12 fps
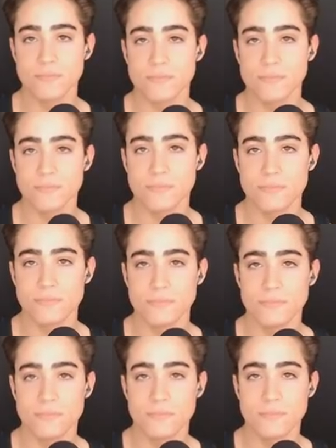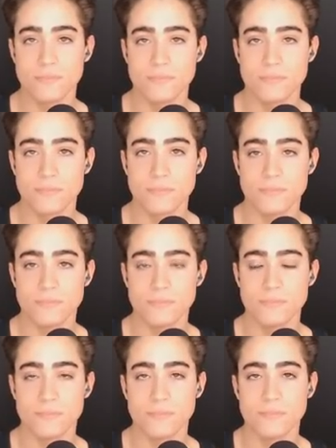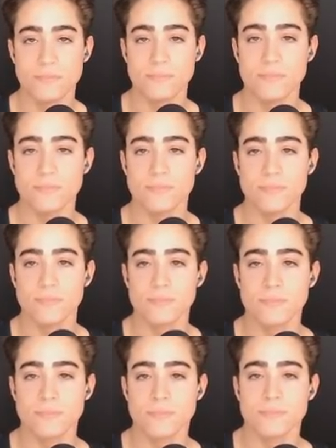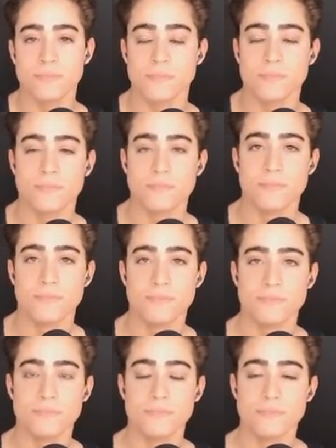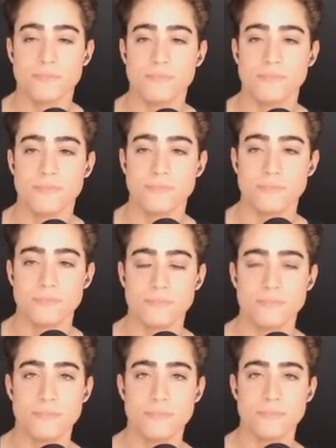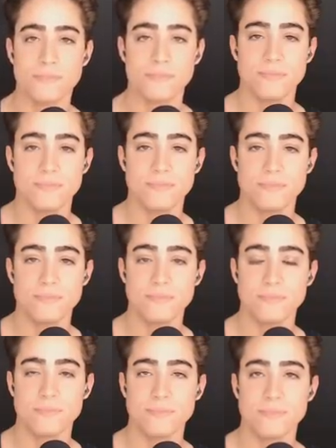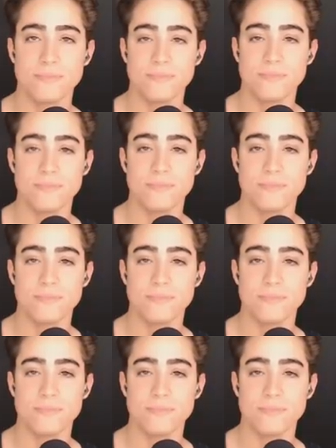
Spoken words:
No words are spoken by the person on screen.